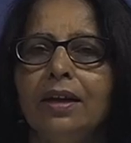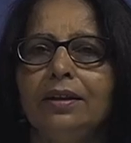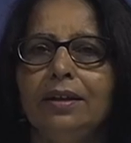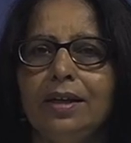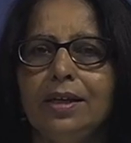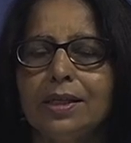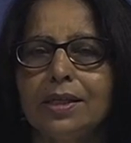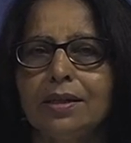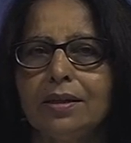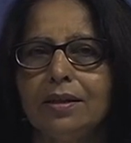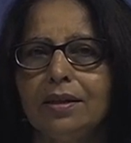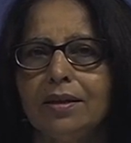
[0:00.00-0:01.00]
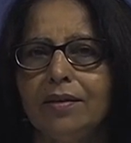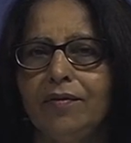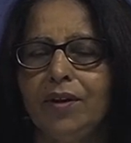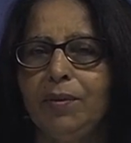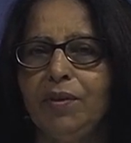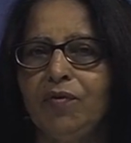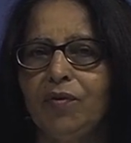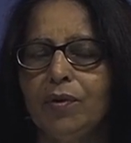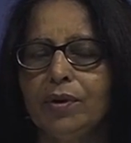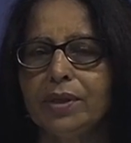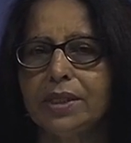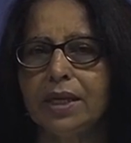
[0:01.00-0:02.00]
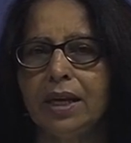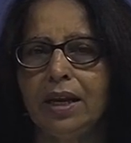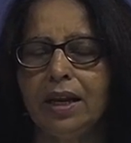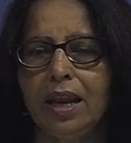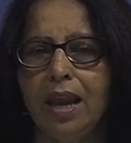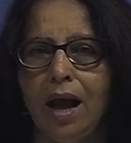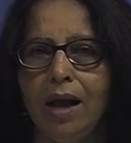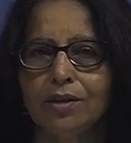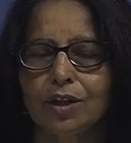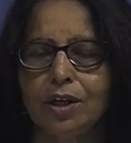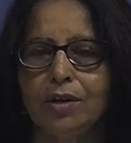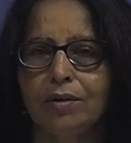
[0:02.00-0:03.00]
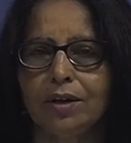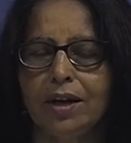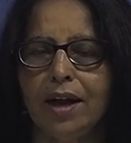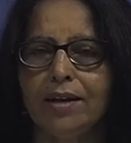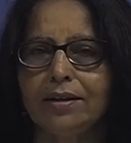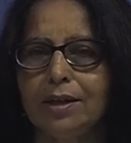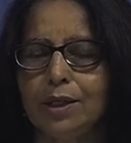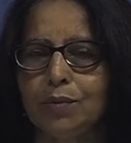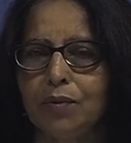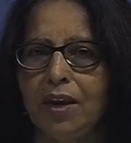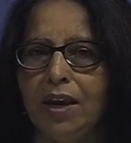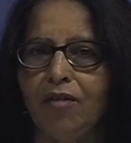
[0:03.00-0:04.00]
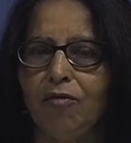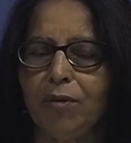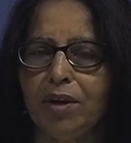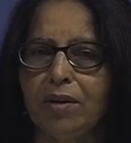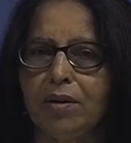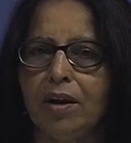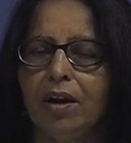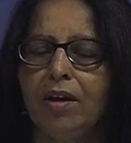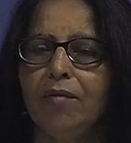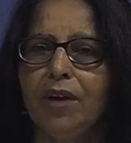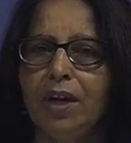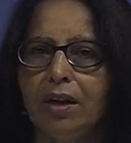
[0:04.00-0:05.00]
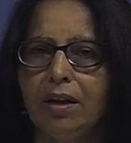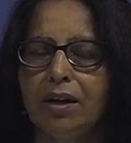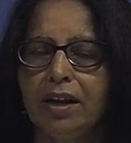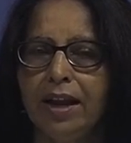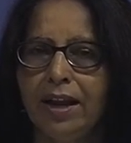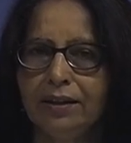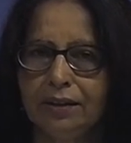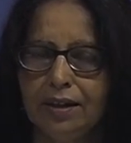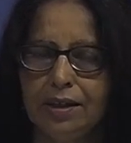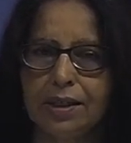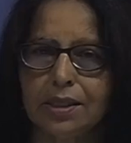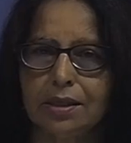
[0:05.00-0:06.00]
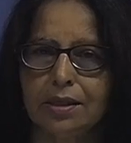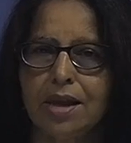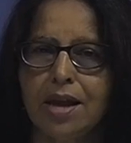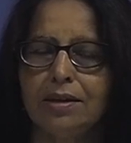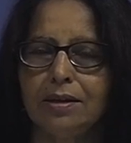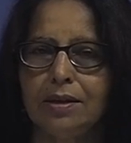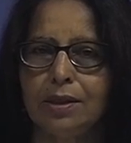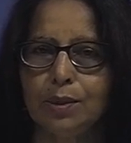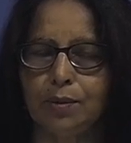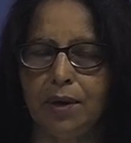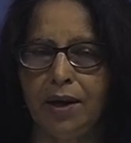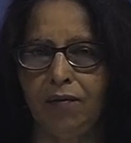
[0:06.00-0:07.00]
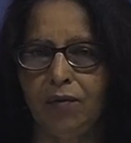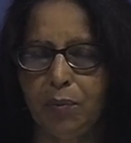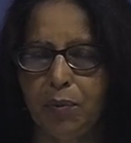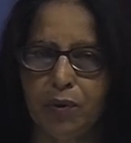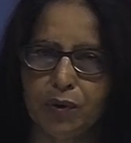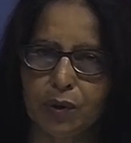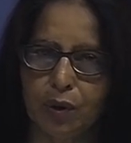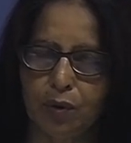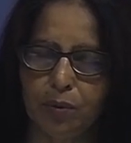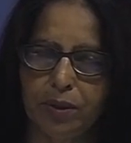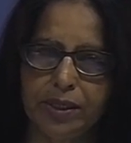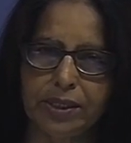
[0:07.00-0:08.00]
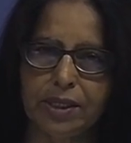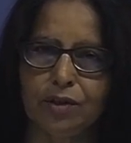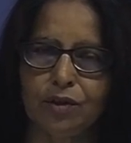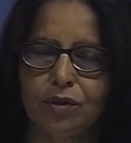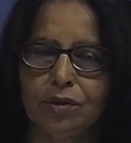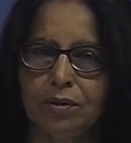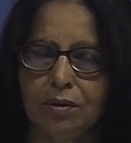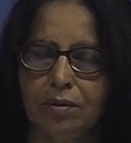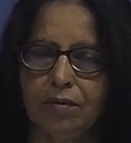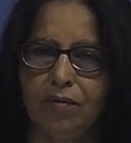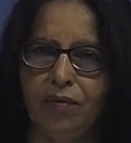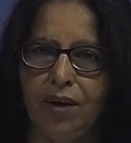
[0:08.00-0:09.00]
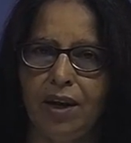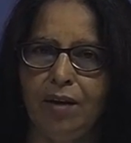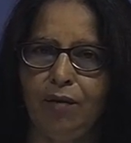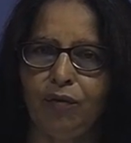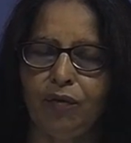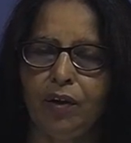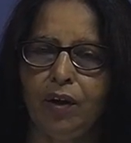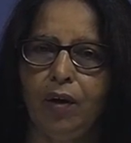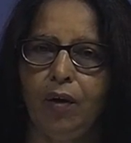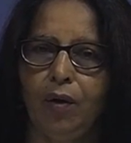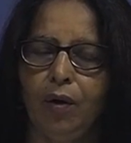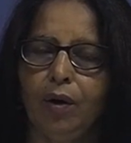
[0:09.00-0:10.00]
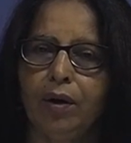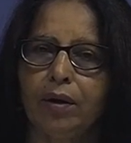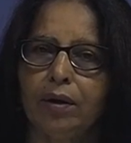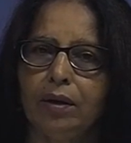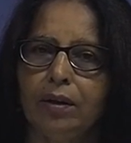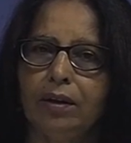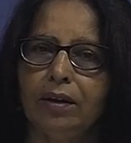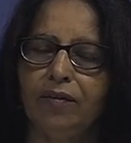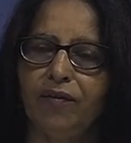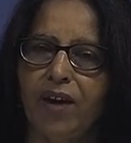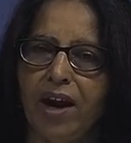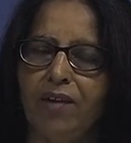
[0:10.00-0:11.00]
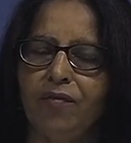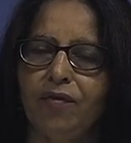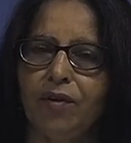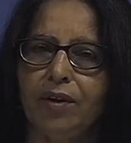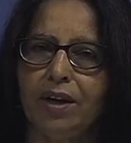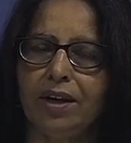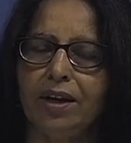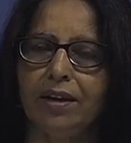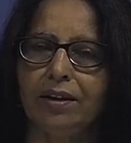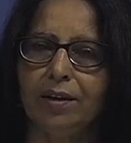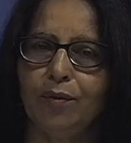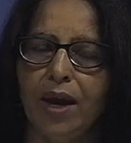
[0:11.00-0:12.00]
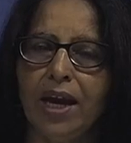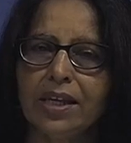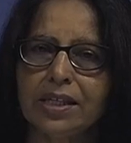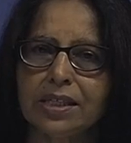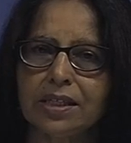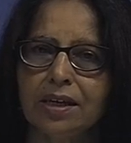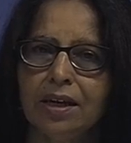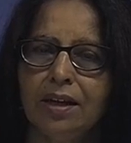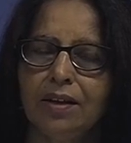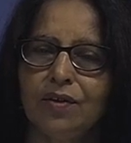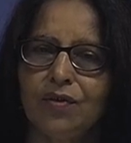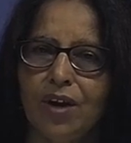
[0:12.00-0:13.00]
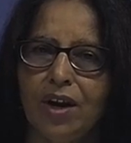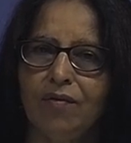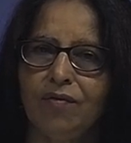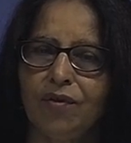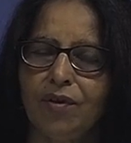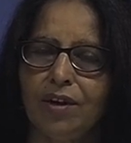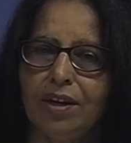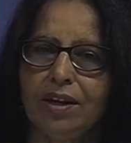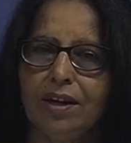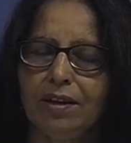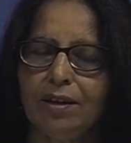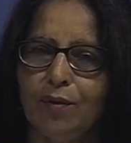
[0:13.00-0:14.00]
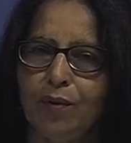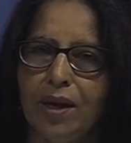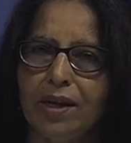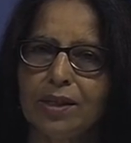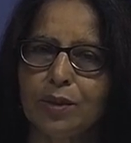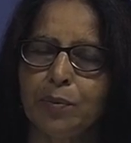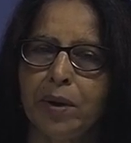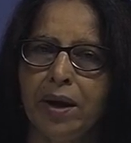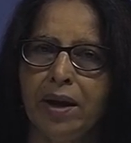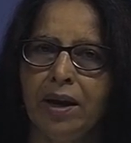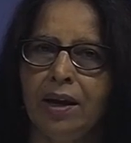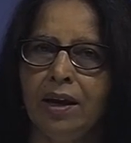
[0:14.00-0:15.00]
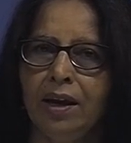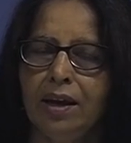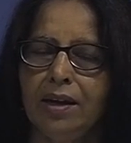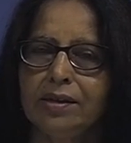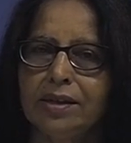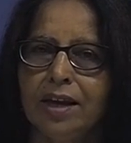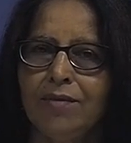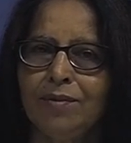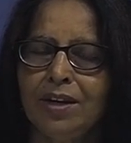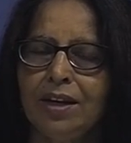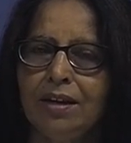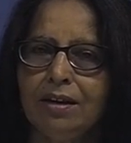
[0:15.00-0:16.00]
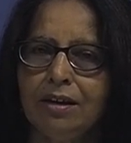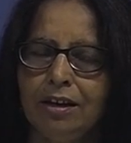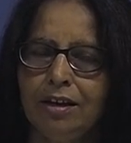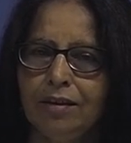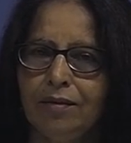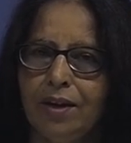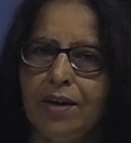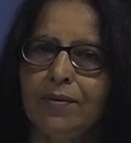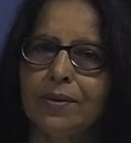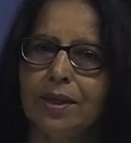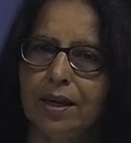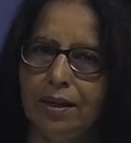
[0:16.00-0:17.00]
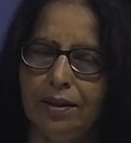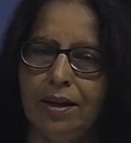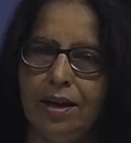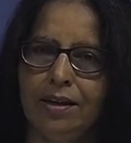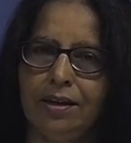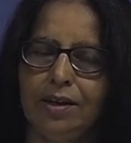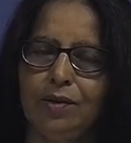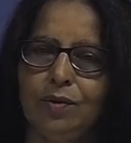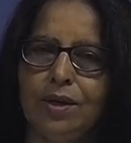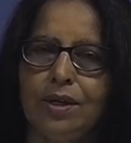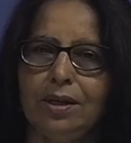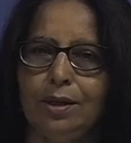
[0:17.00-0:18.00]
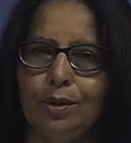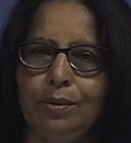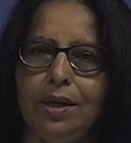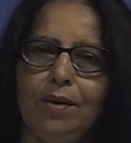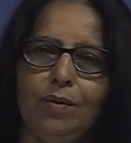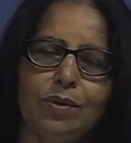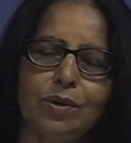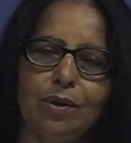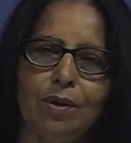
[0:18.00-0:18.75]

these, we will be focusing largely on the 90s wave, but we connect these 90s wave, the post globalization wave or the fad for India in the West, the trend for India in the West, by examining earlier waves like the 1920s wave,